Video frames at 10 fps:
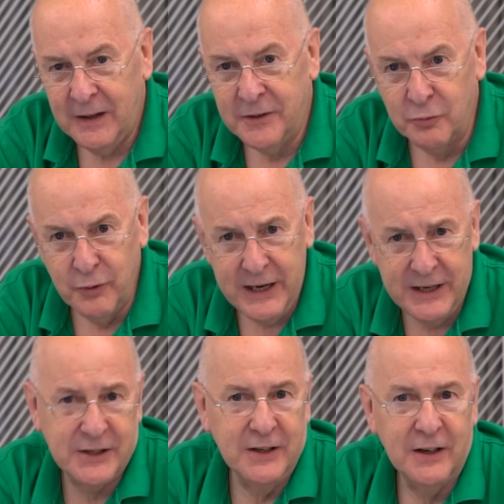The
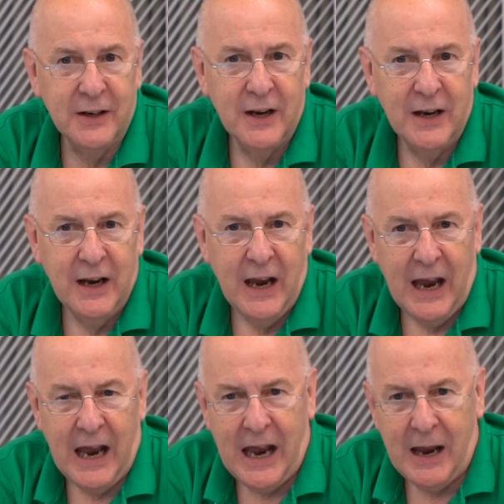reason
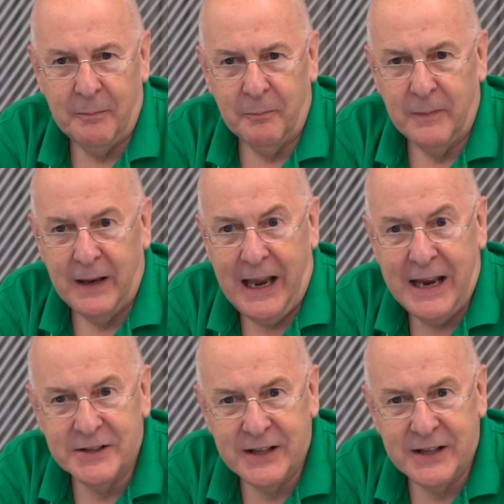is